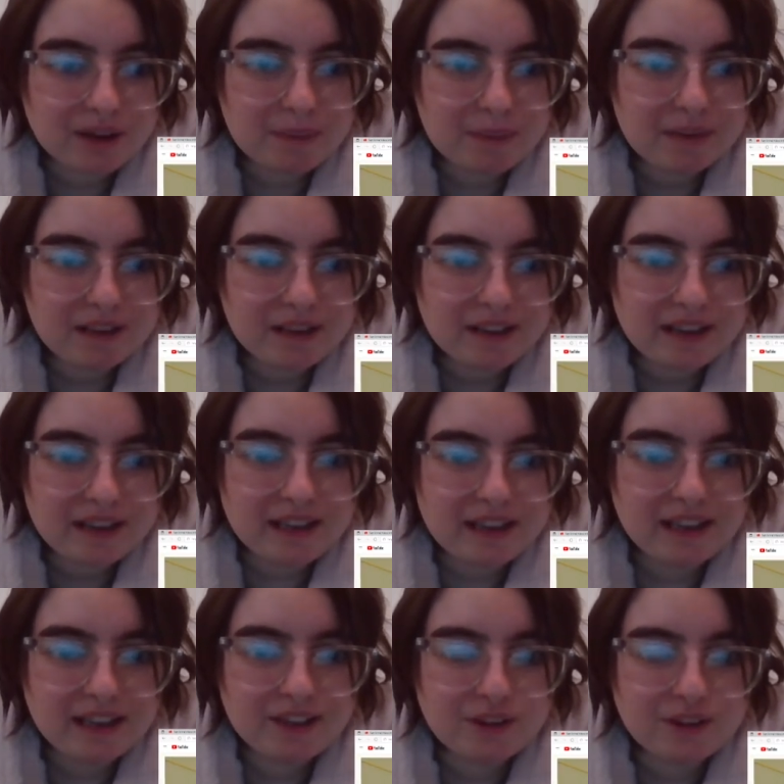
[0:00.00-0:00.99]
You're right.
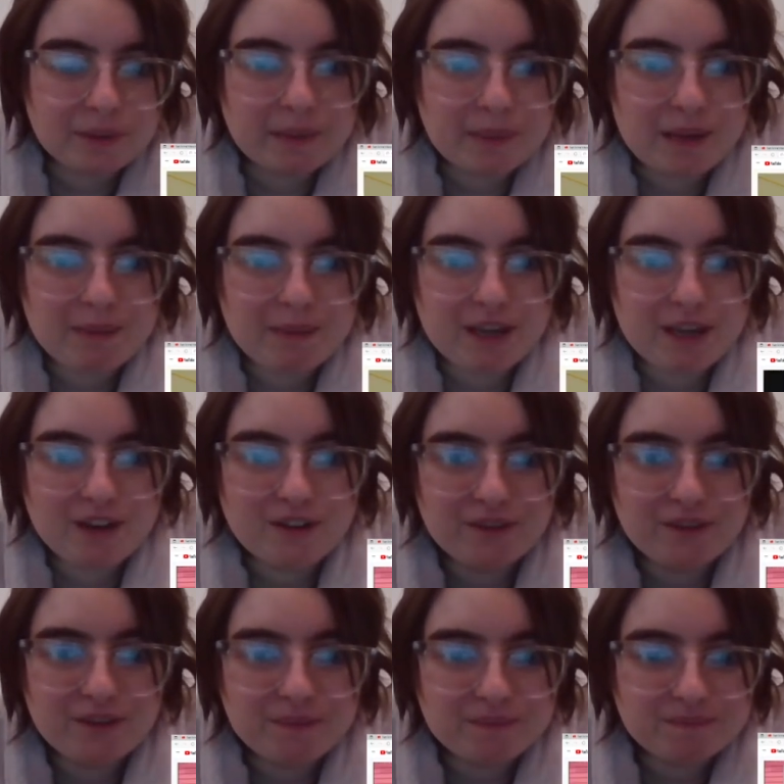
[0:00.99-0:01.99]
Hang in there,
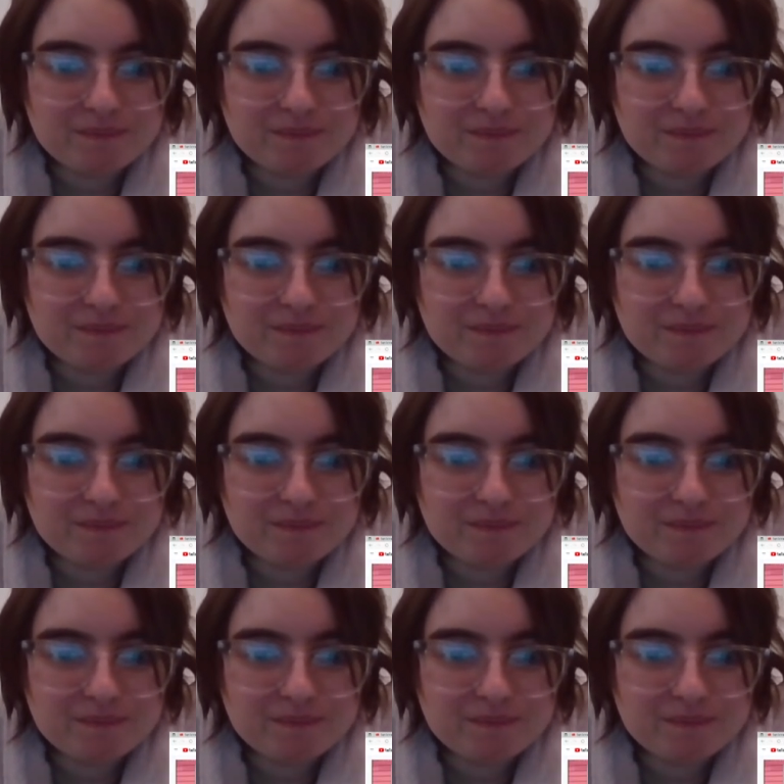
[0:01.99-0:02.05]
baby.